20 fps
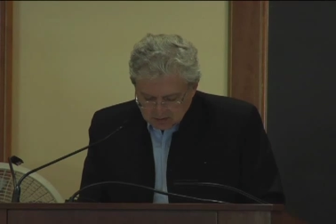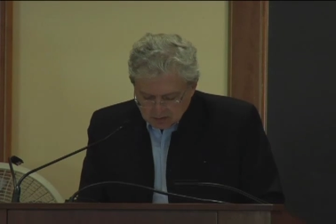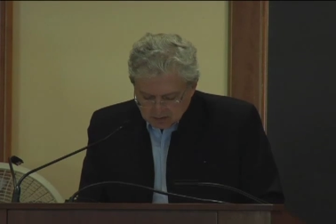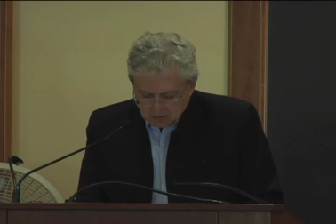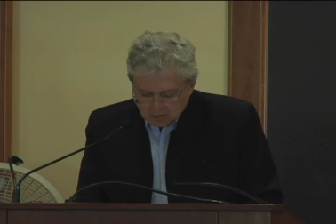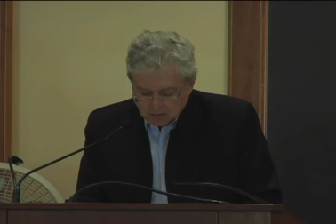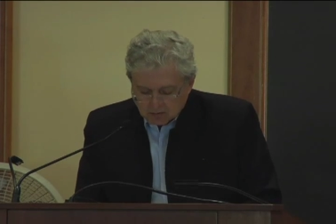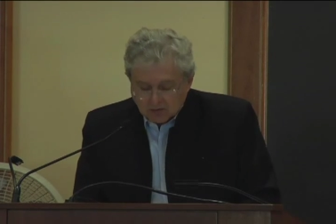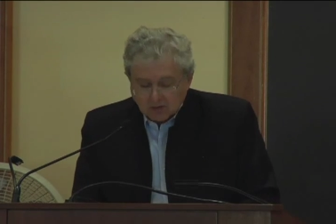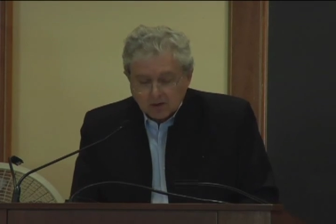
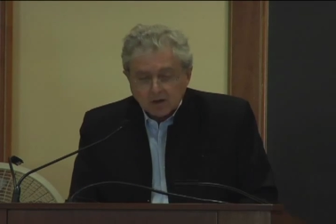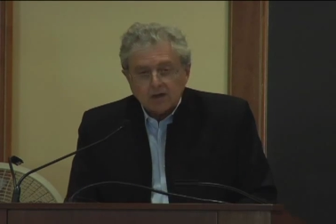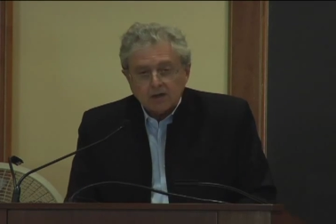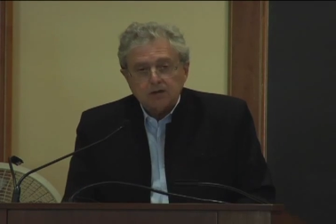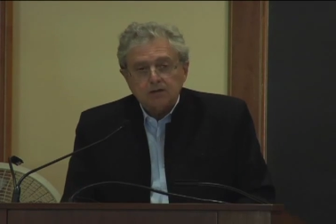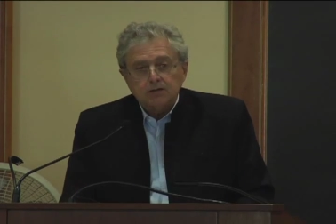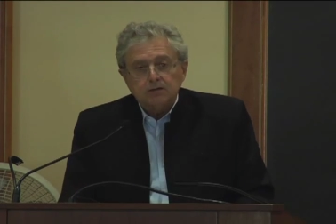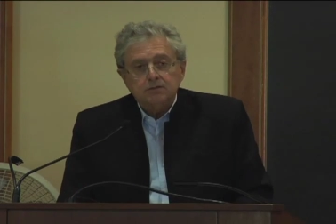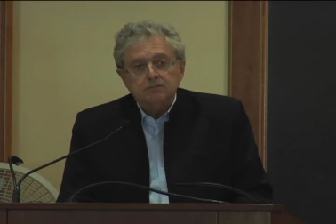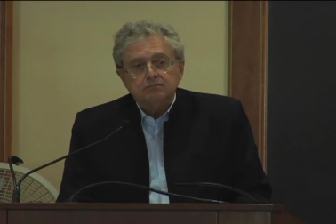or,
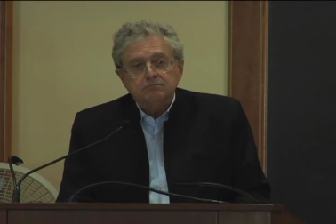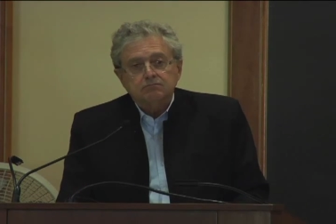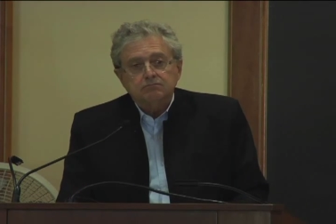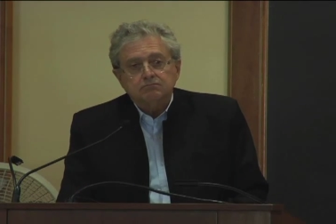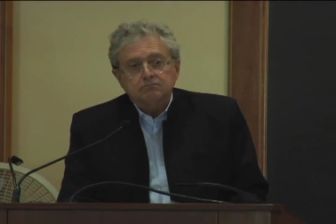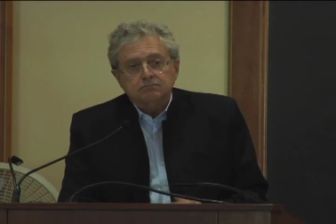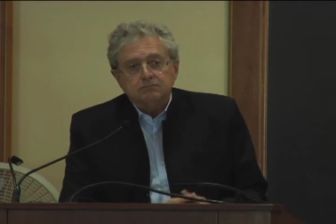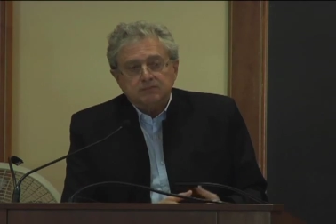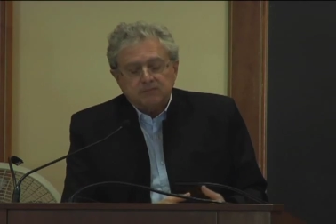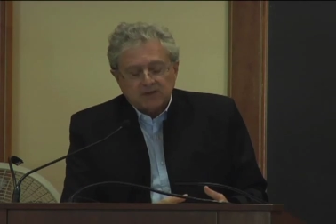
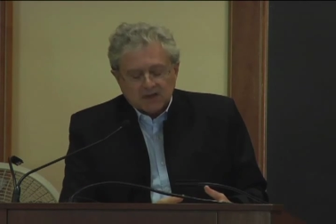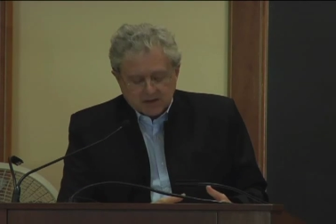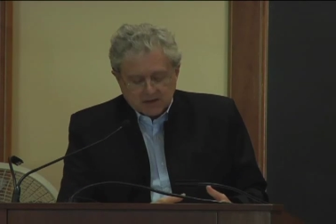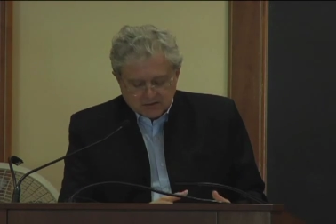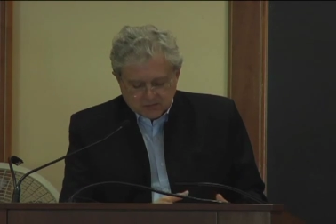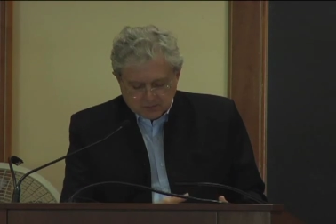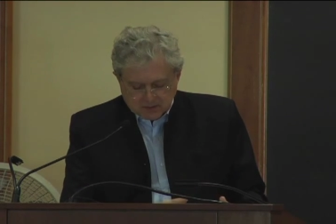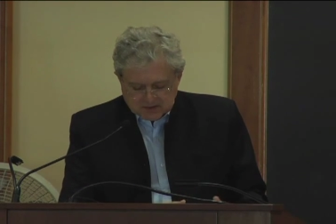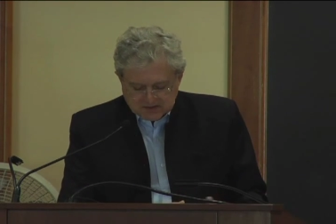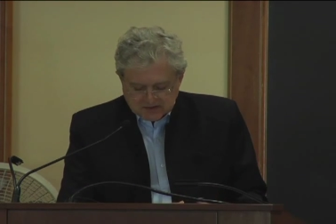as
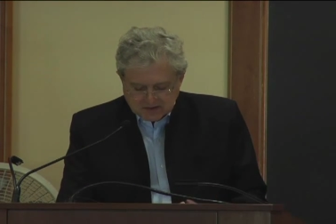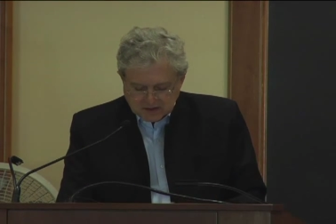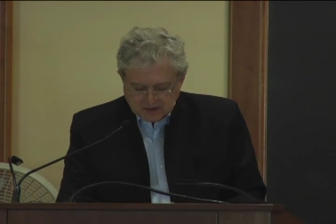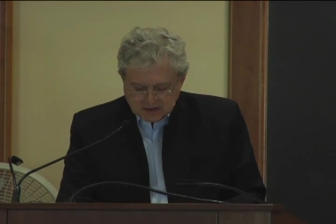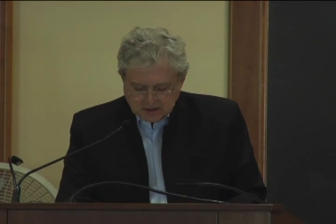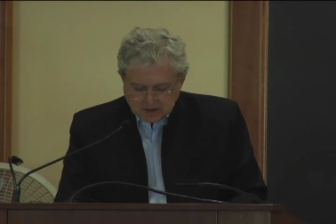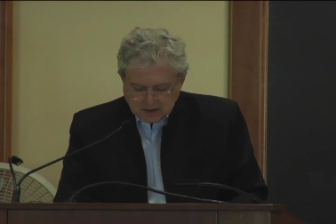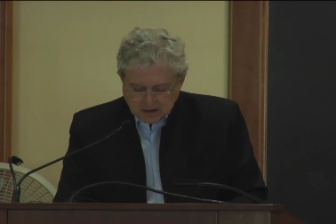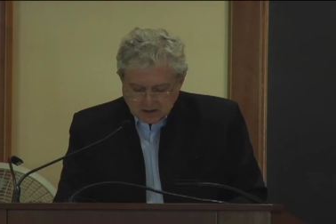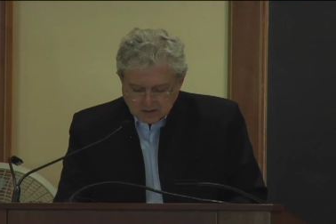we say
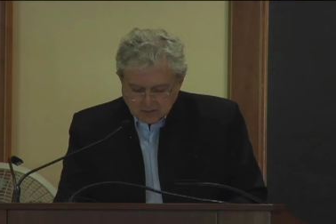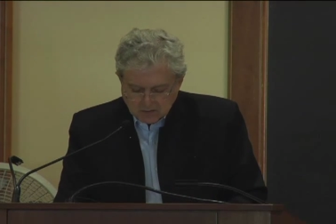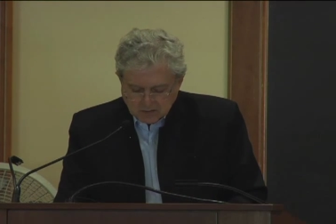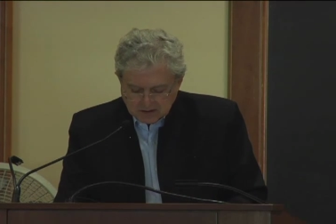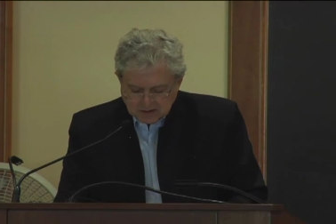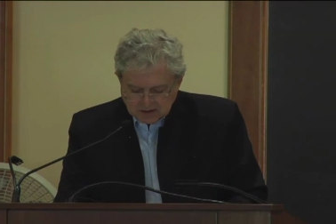now